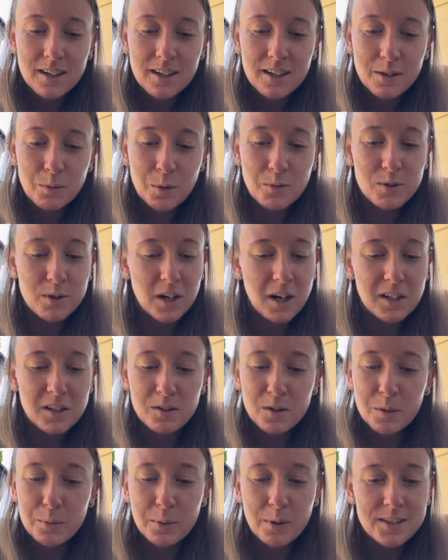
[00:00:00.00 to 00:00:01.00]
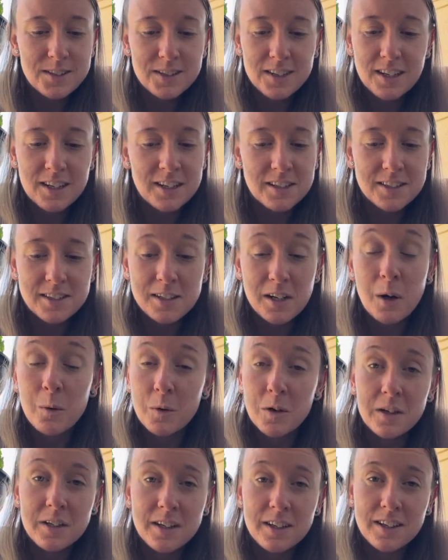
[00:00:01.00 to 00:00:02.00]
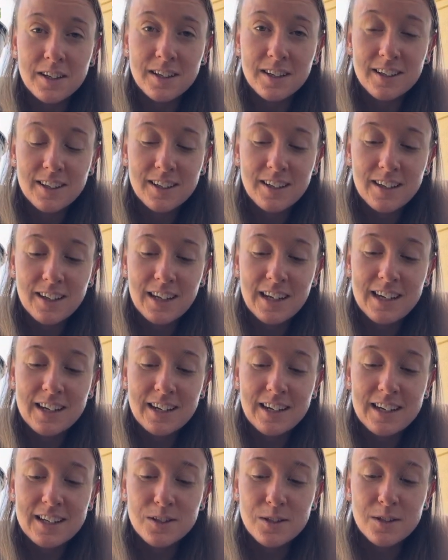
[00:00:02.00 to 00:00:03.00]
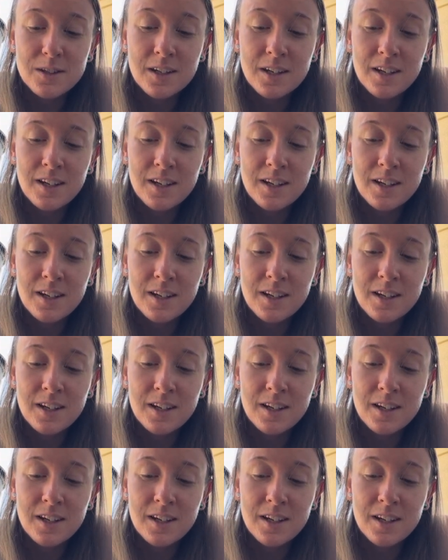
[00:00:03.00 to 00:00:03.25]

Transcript: we've tried to repress it and it's not working. It is